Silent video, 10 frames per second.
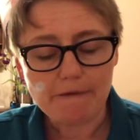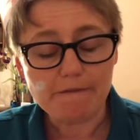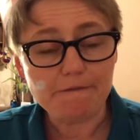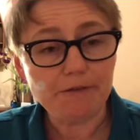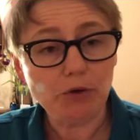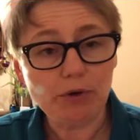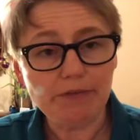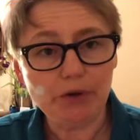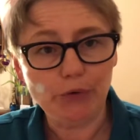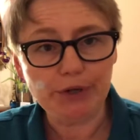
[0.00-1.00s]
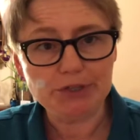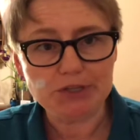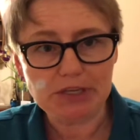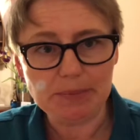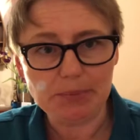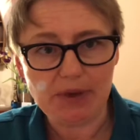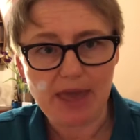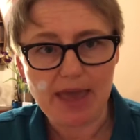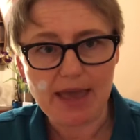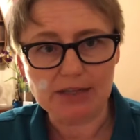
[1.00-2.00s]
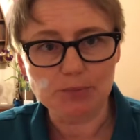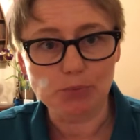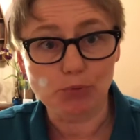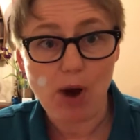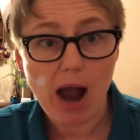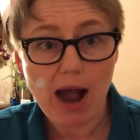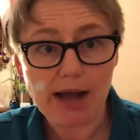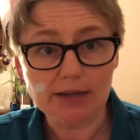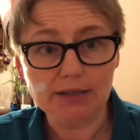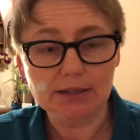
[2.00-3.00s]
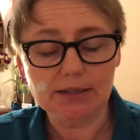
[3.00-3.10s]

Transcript: very, very deep and broad